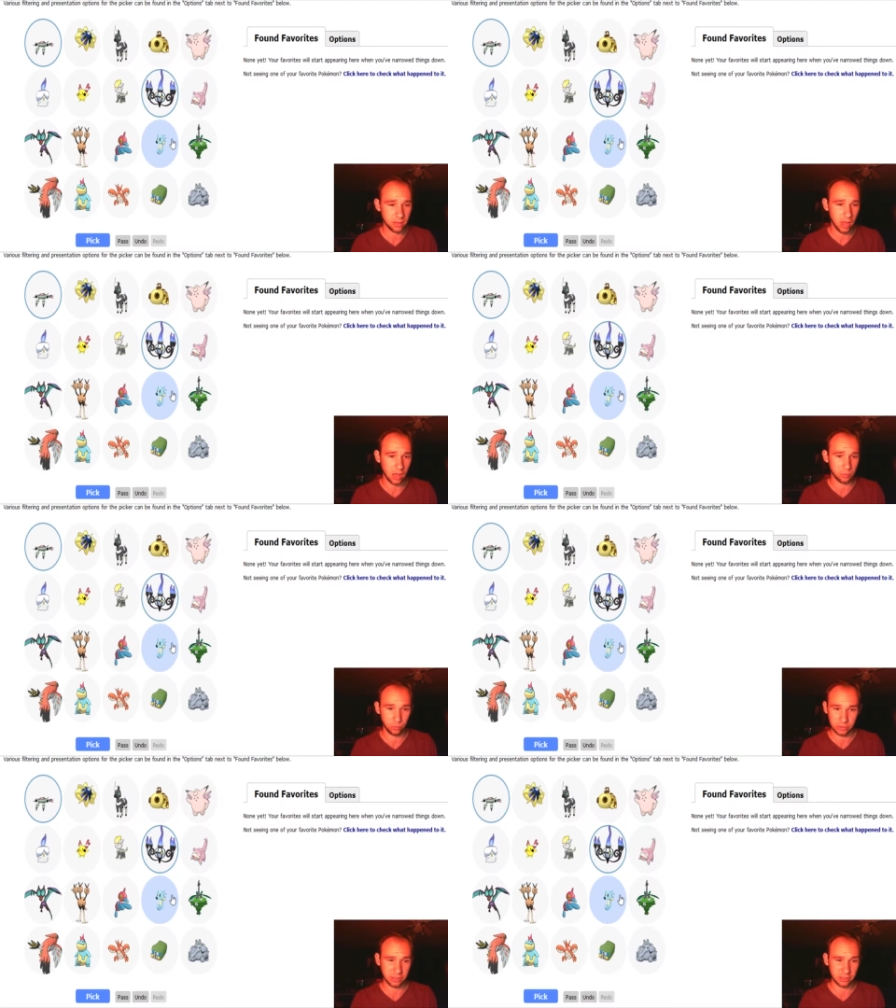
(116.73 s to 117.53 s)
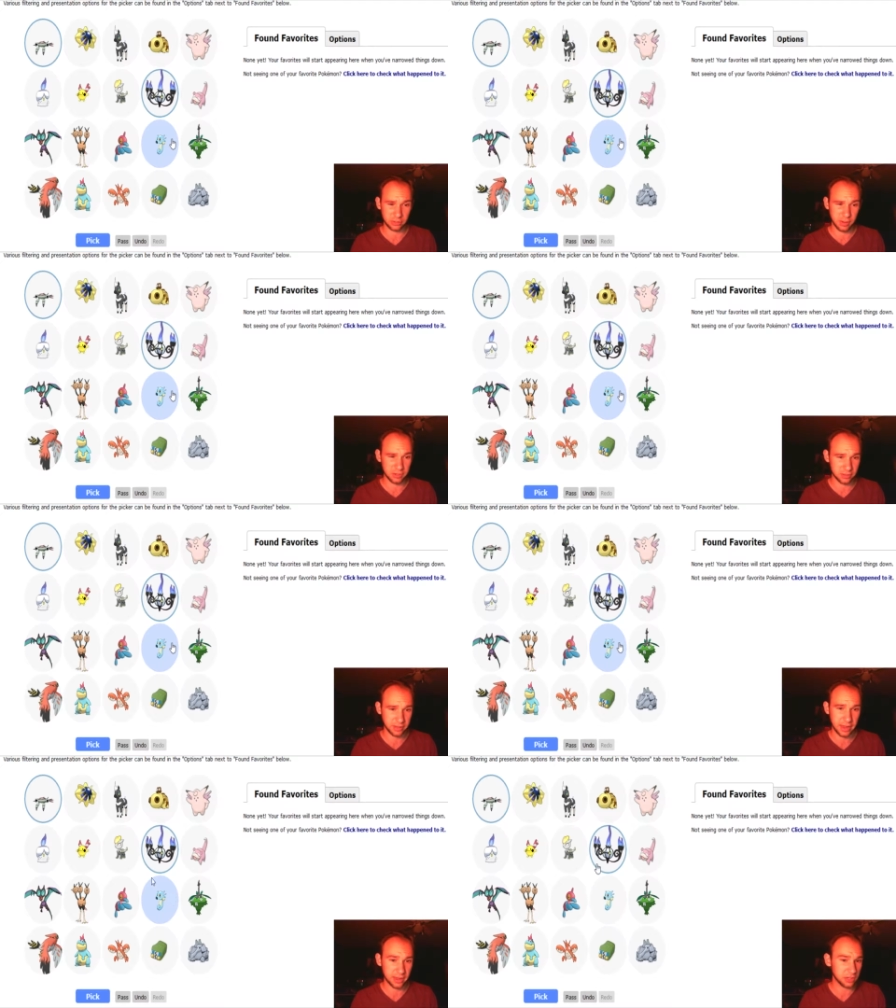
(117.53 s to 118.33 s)
Um, really good special
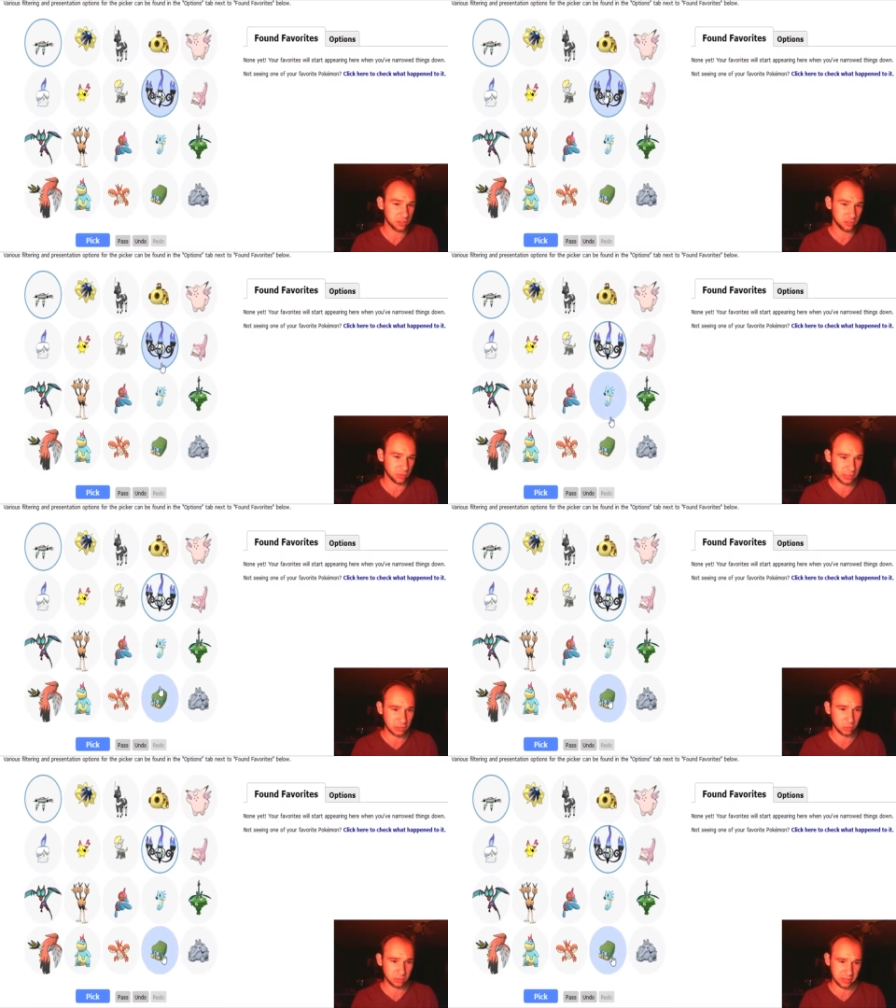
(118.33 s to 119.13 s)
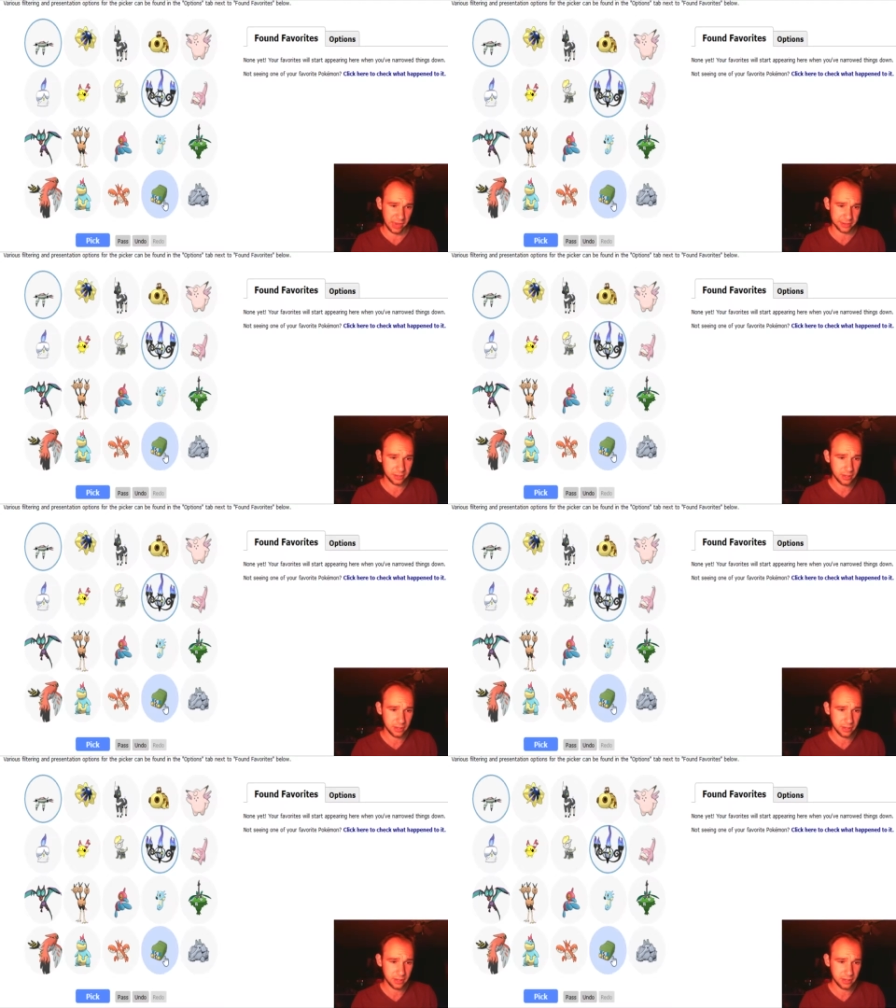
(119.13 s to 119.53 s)
attack, and just a really cool design.